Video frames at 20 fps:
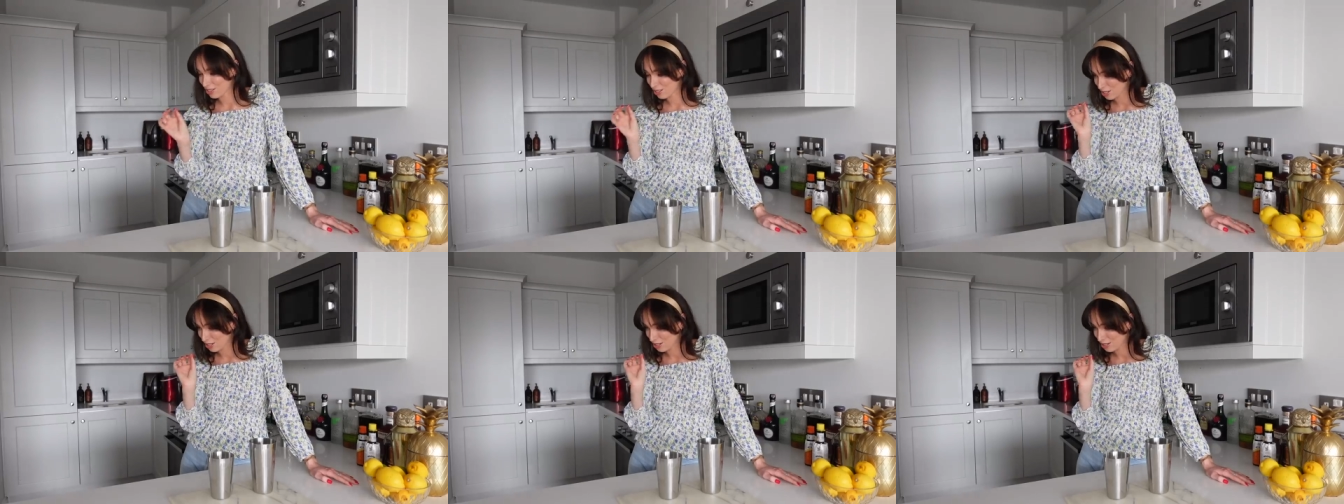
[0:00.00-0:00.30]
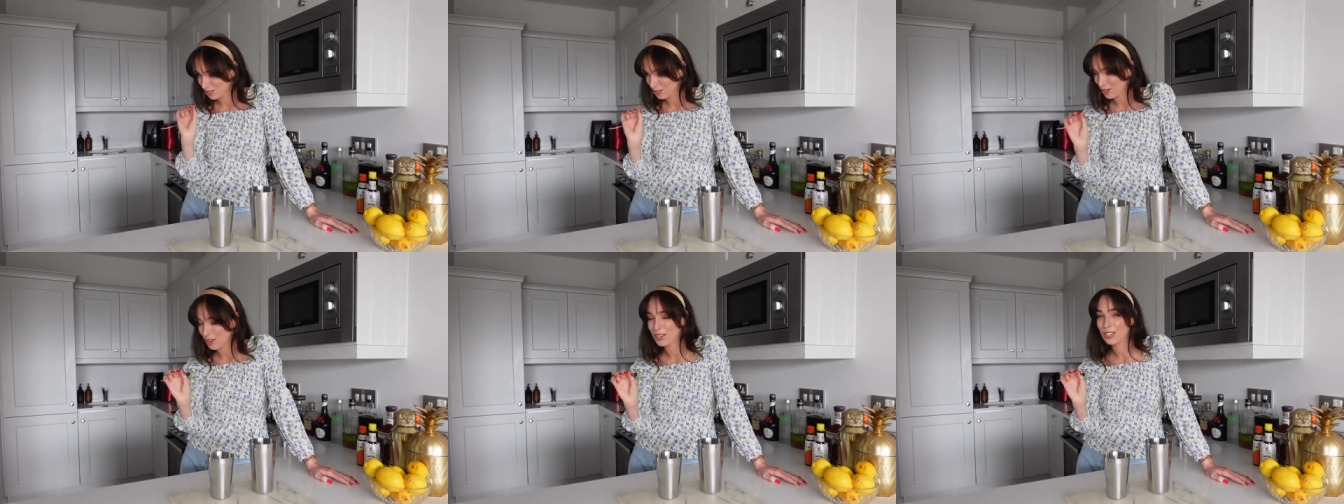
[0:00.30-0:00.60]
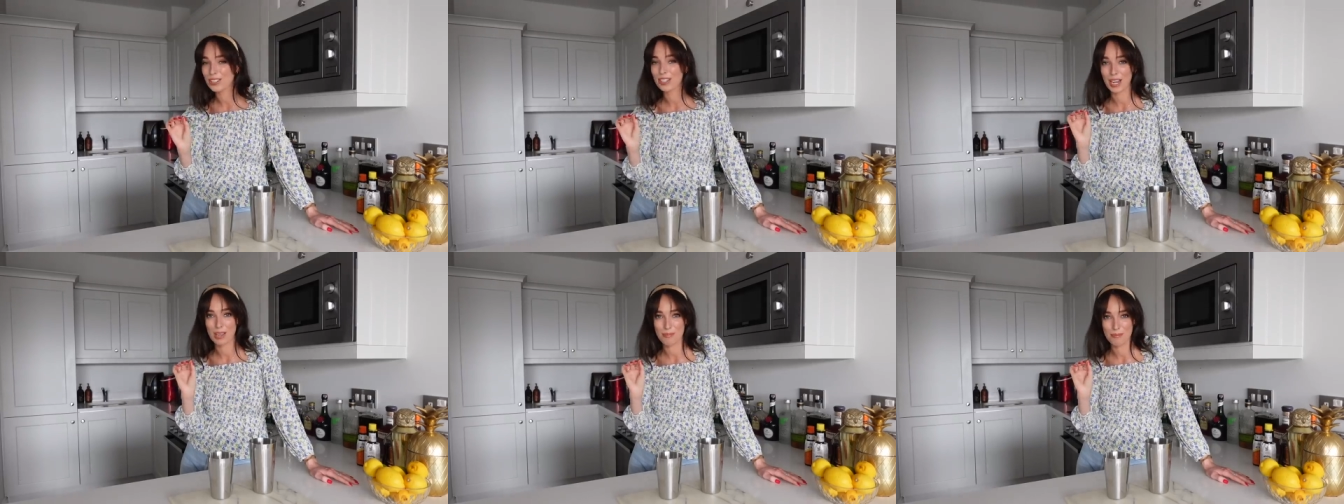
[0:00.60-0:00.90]

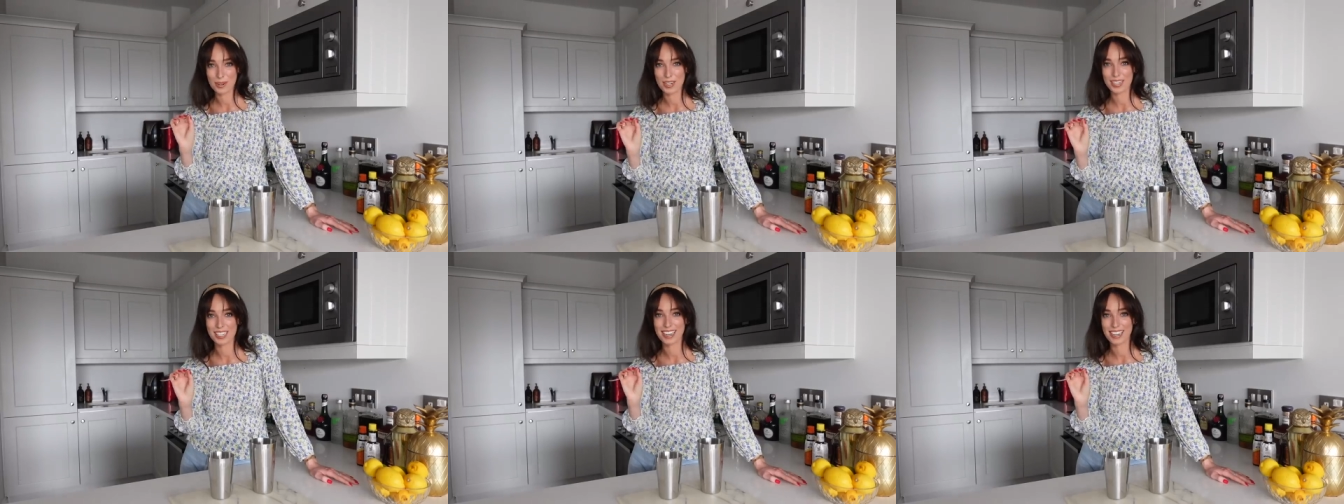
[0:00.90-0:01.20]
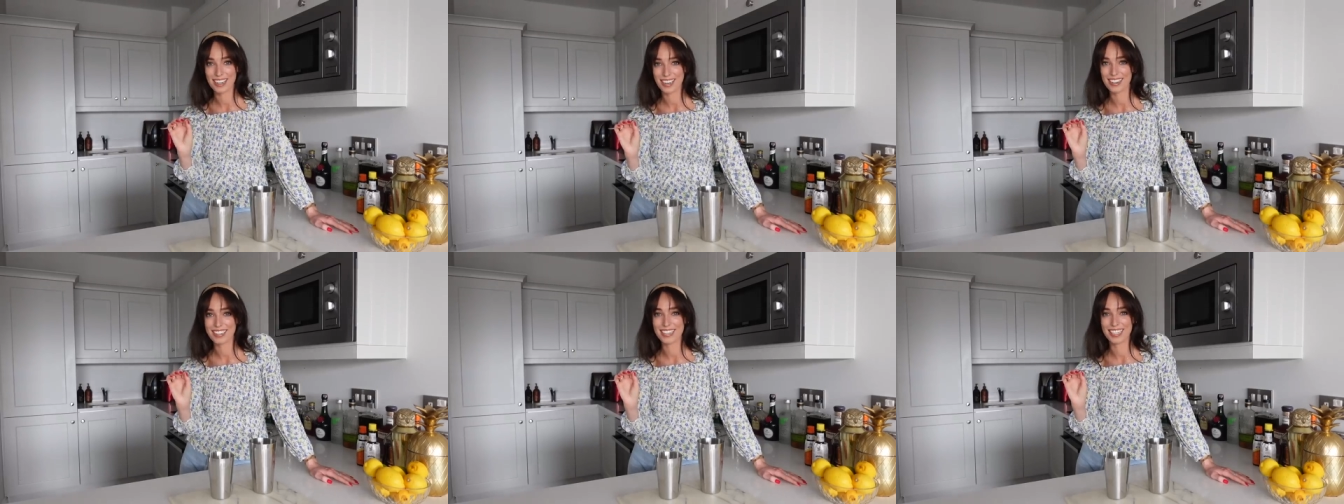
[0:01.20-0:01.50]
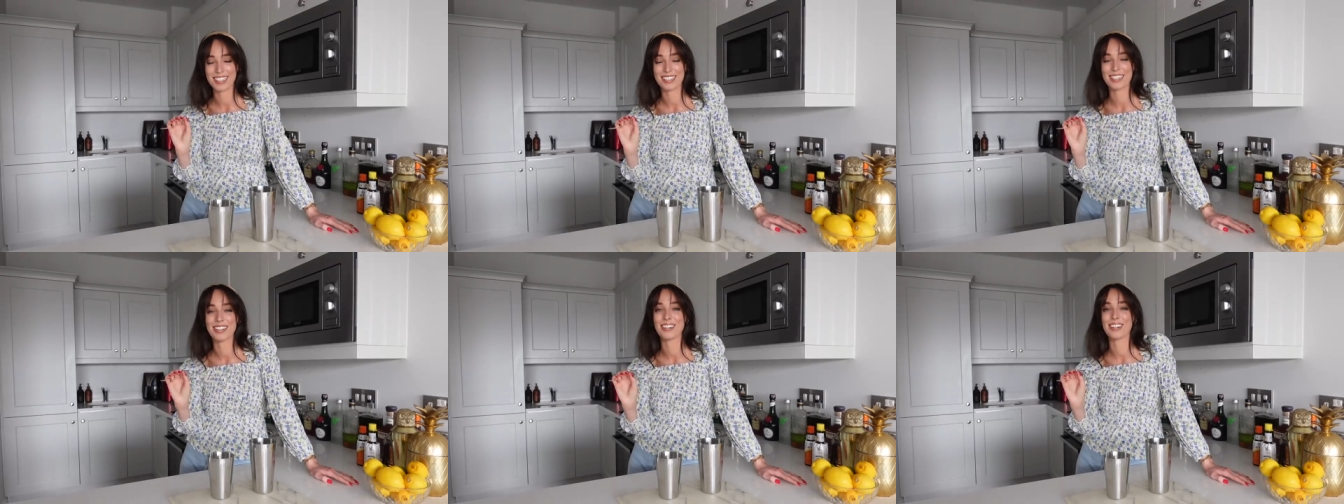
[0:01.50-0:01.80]
such a pretty
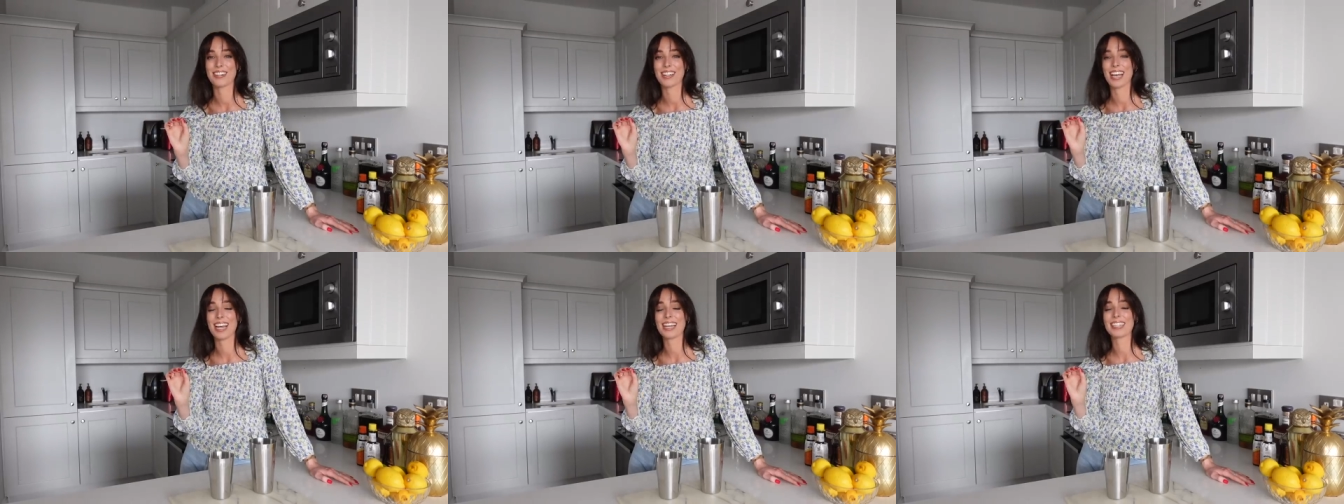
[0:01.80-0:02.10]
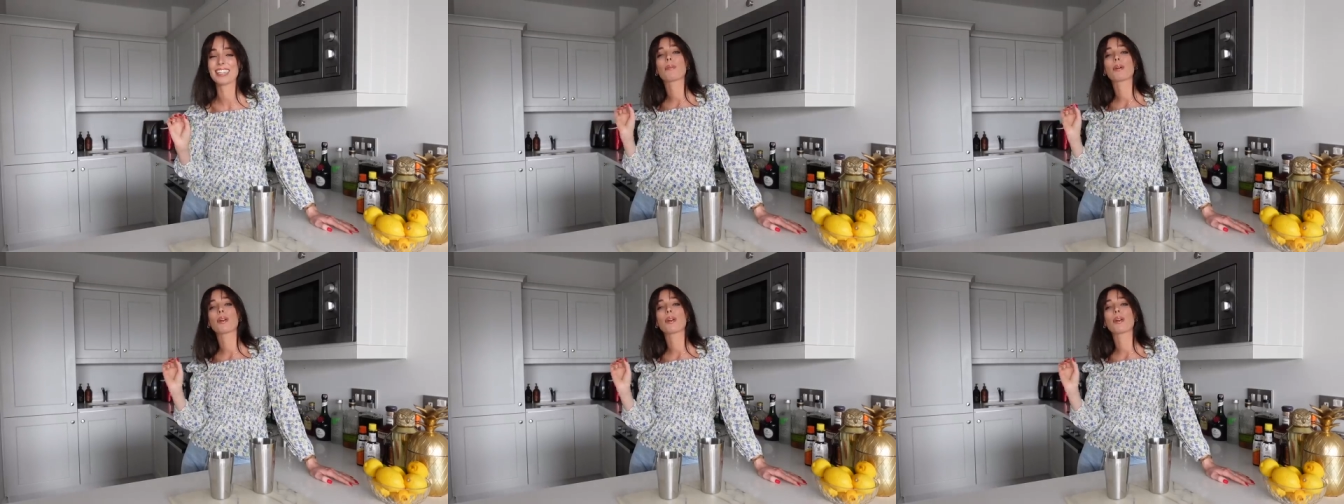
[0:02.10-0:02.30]
cocktail to look at,